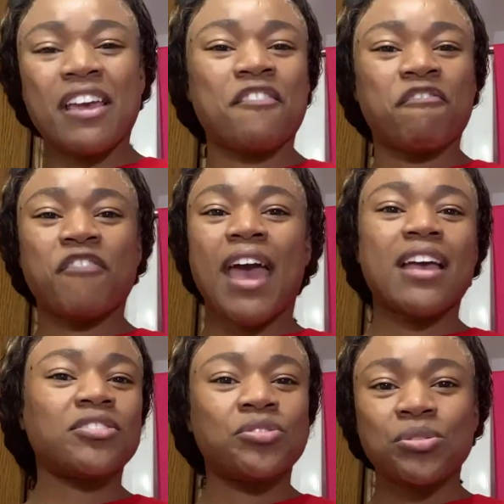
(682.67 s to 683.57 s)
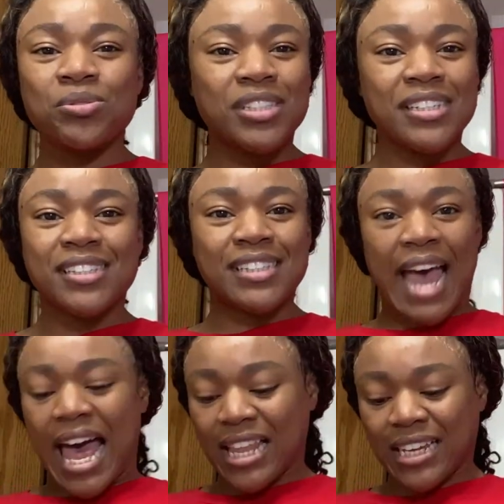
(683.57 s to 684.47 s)
fat, juicy
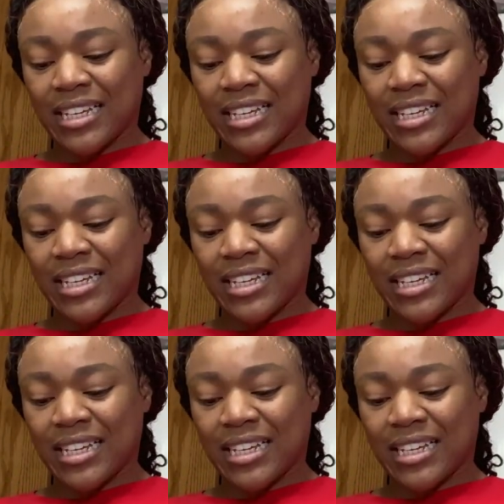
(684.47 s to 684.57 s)
salads.